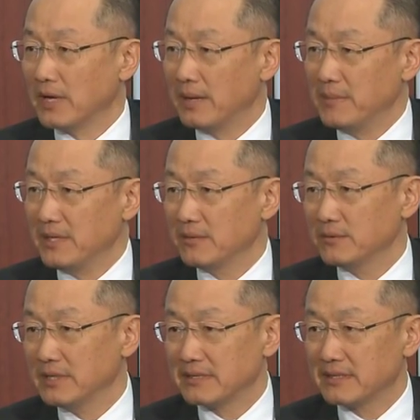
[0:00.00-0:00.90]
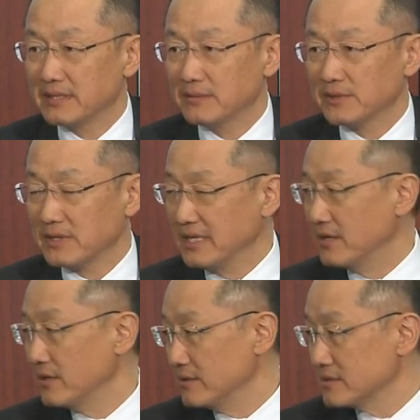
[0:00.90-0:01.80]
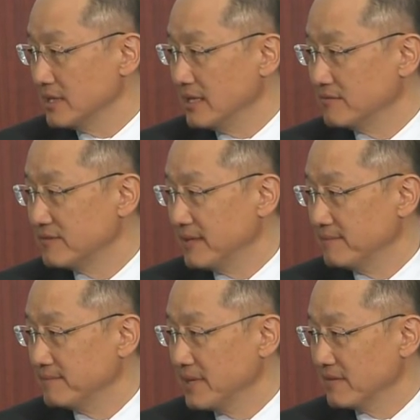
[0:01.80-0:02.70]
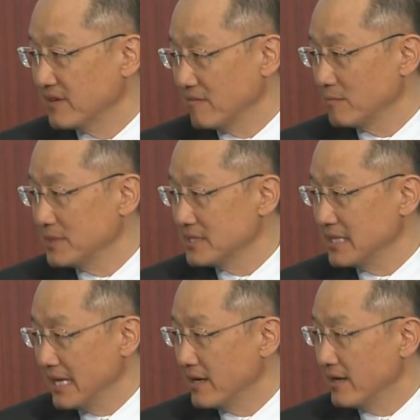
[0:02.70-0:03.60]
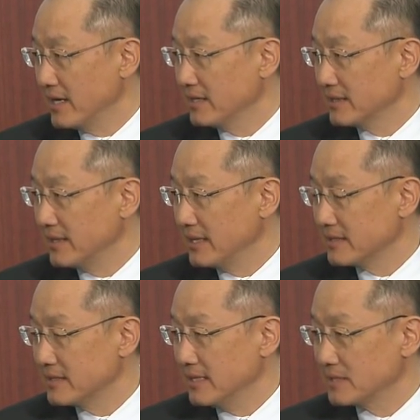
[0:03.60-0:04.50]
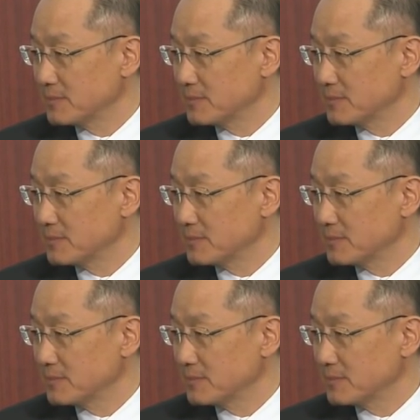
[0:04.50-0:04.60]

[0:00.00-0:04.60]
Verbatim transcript: When I meet with, uh, with leaders of, um, of governments in the area, right, uh,